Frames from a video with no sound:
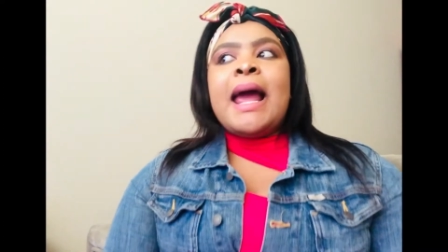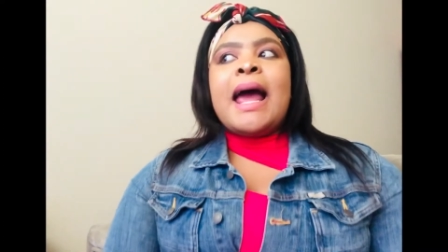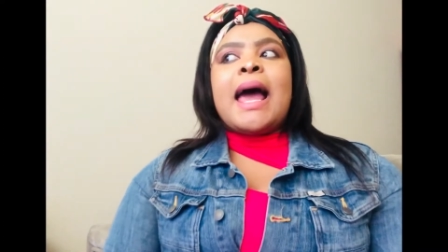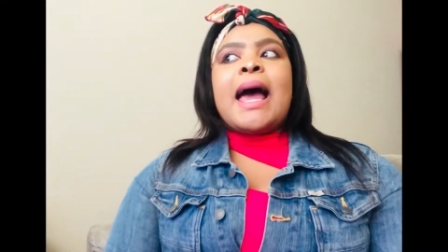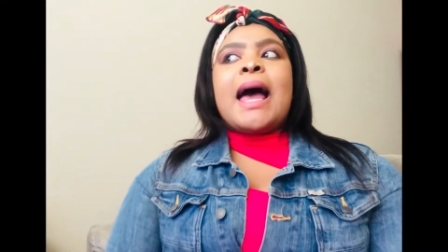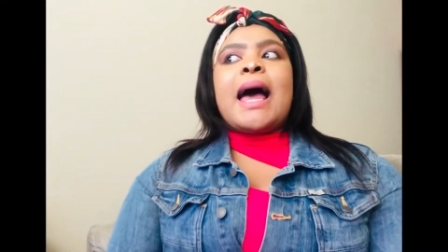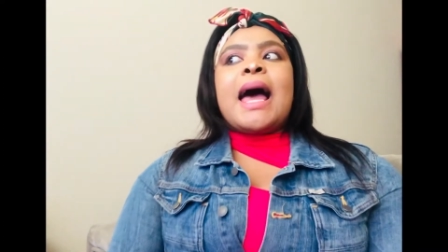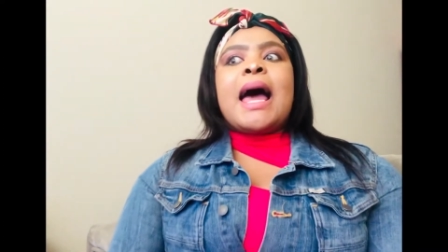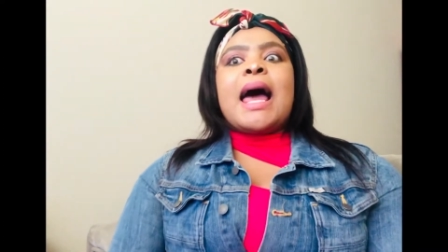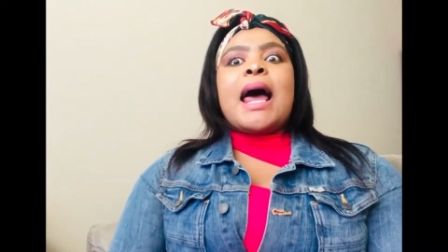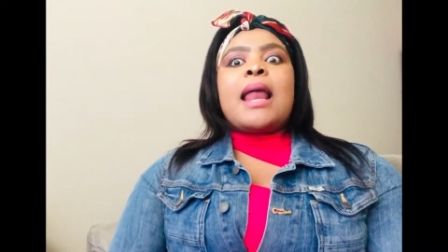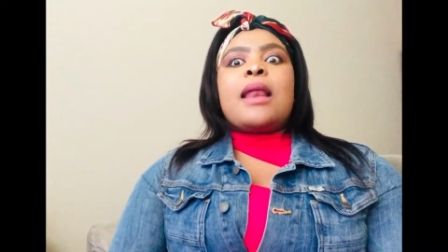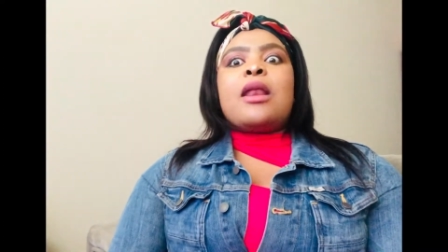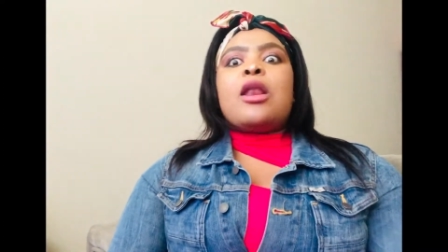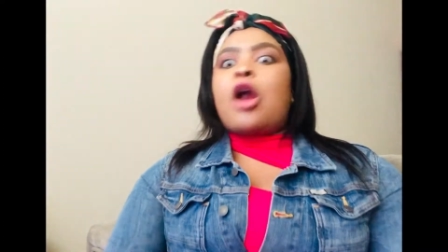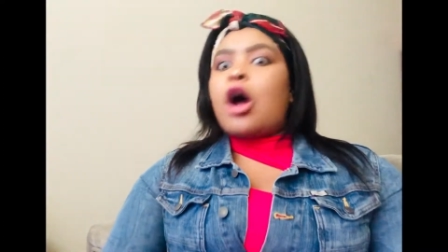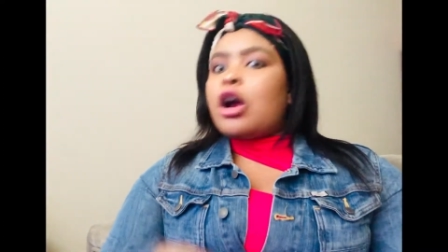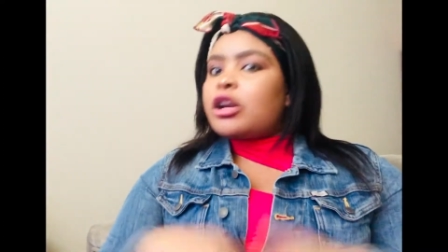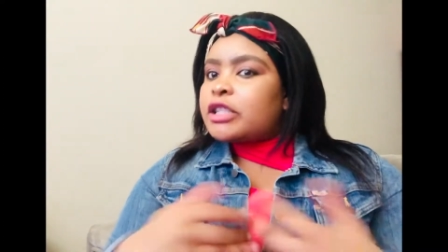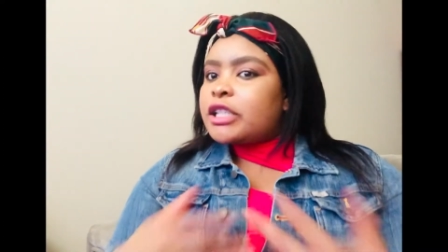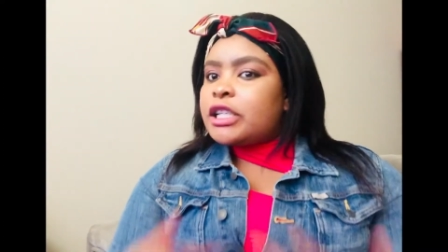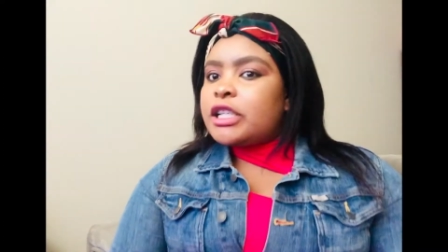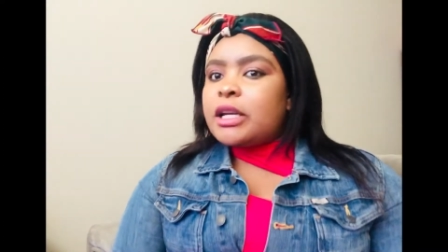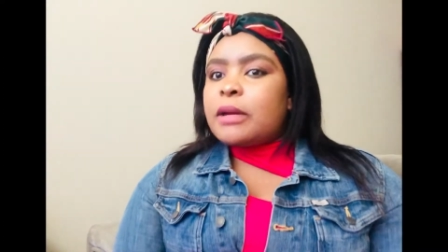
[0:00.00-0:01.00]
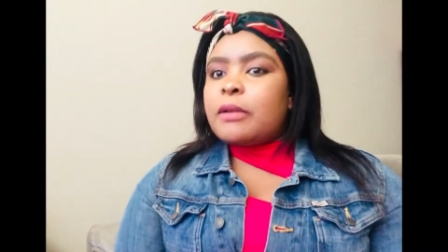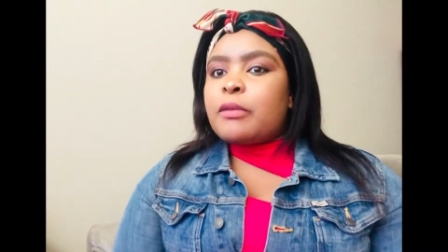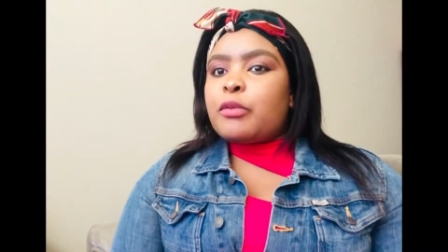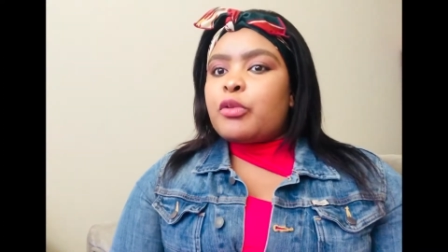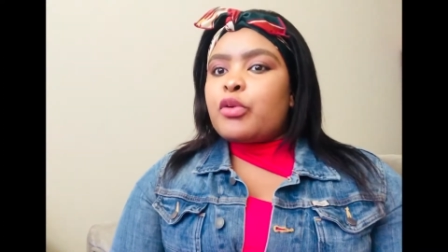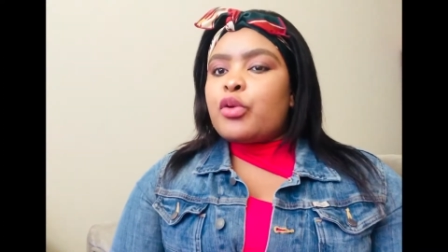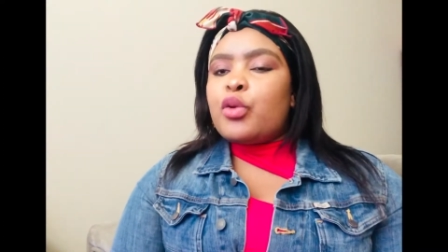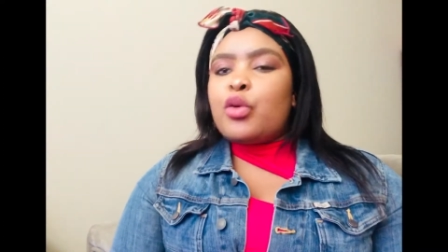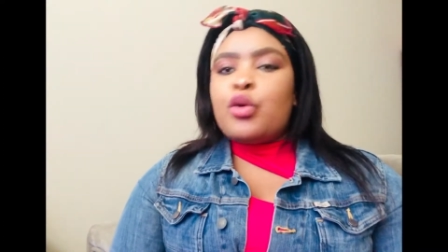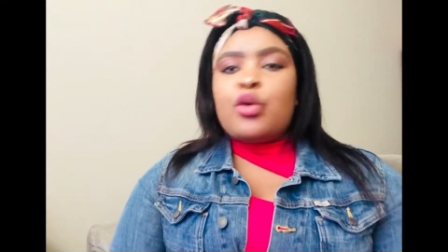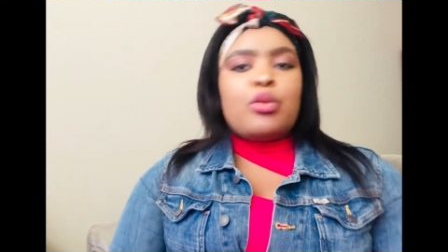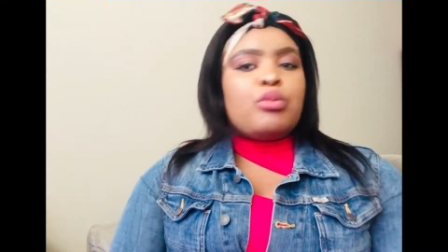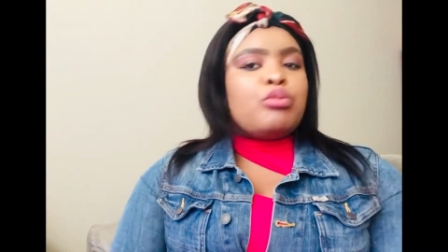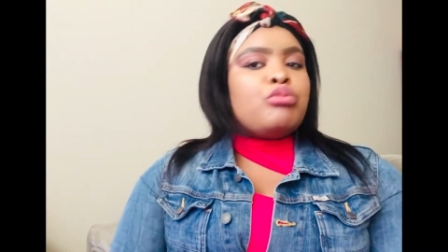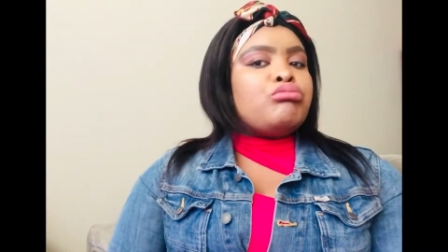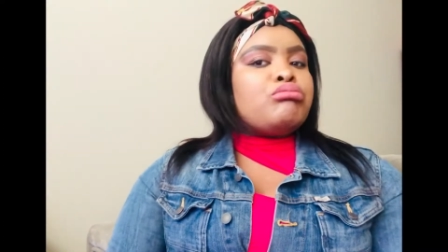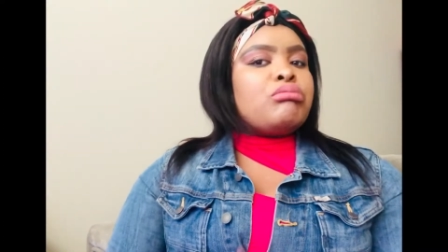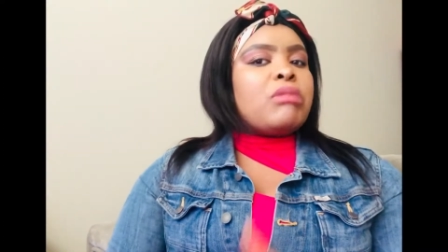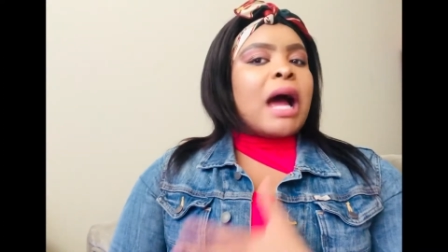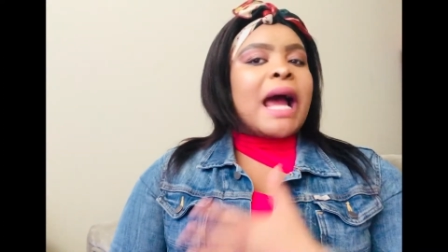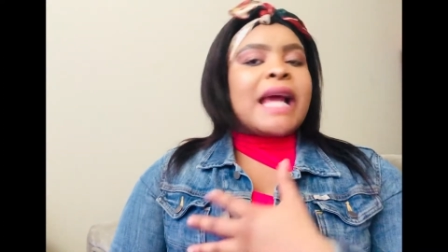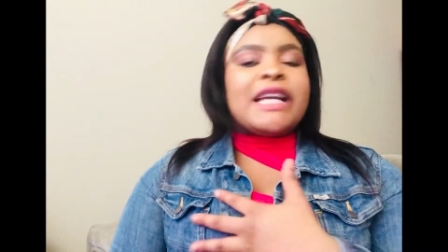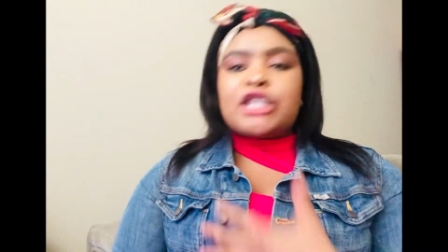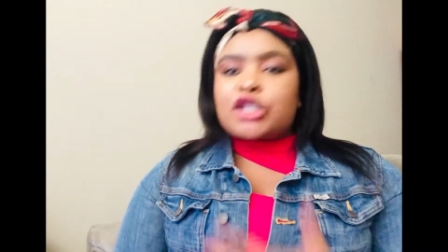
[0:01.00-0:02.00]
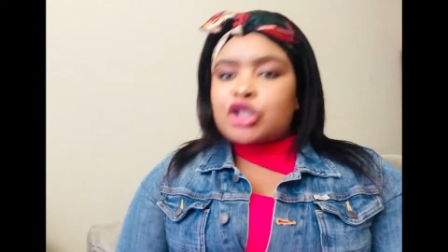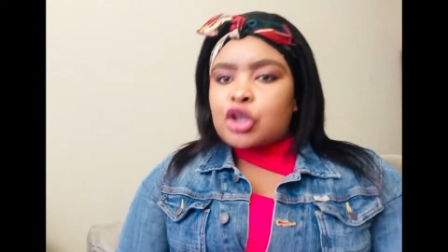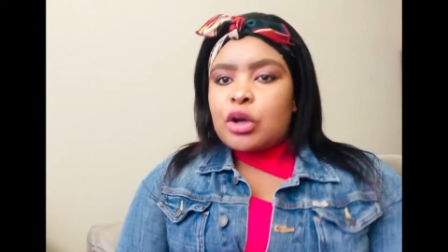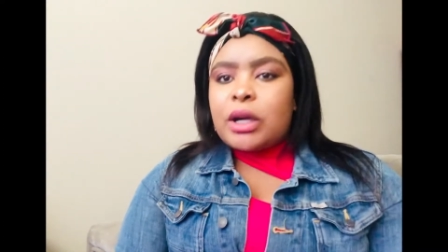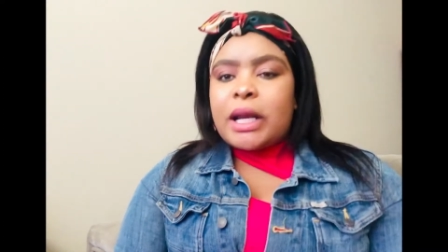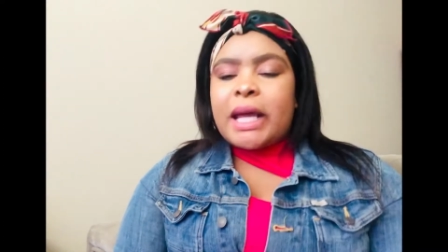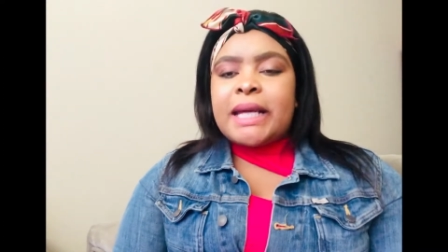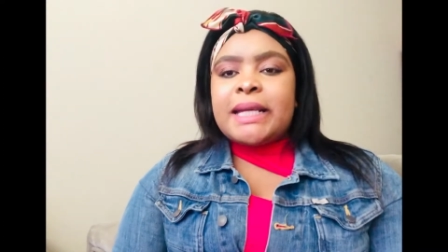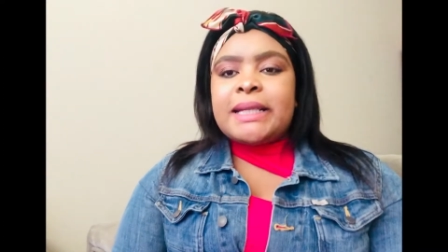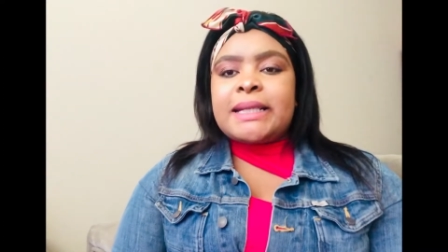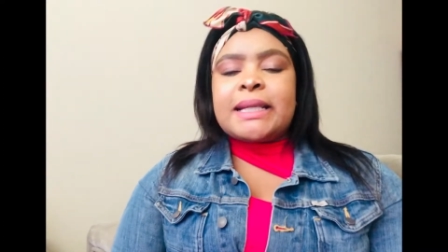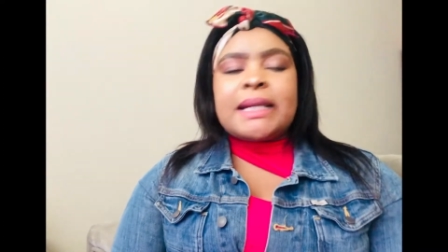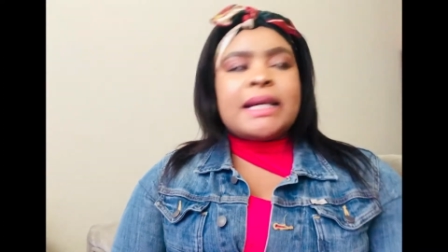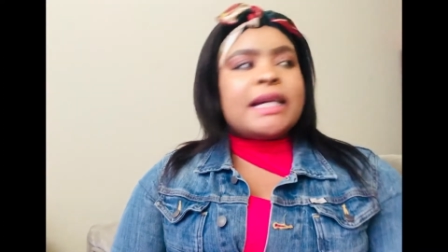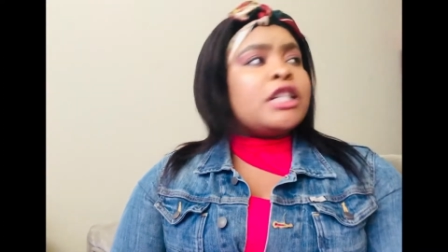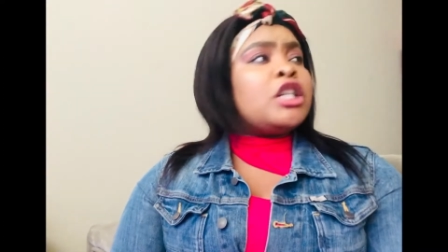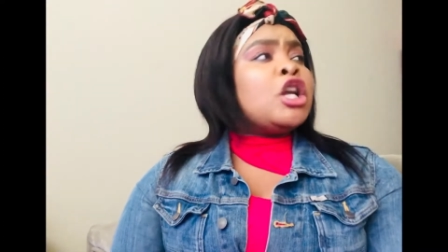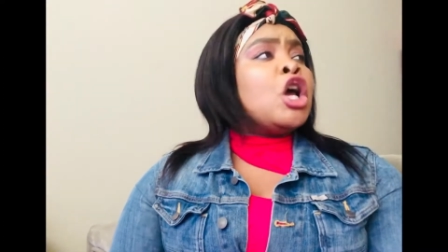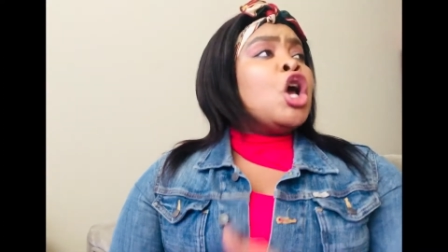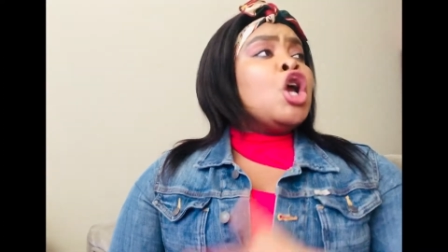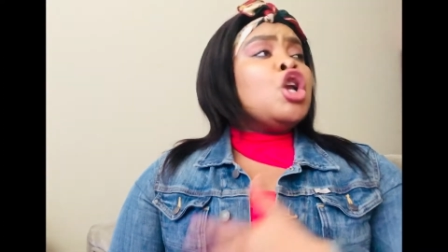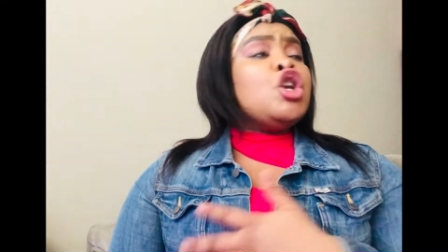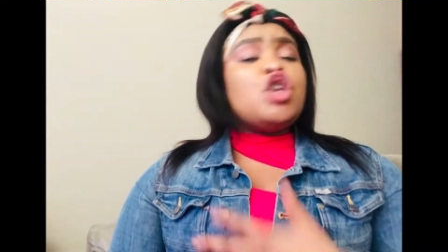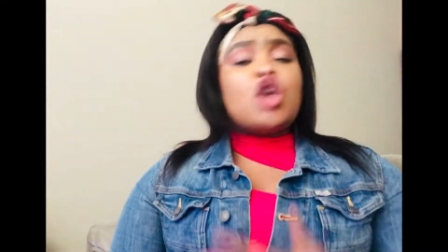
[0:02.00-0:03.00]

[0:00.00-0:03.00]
Locked in a room, isolated,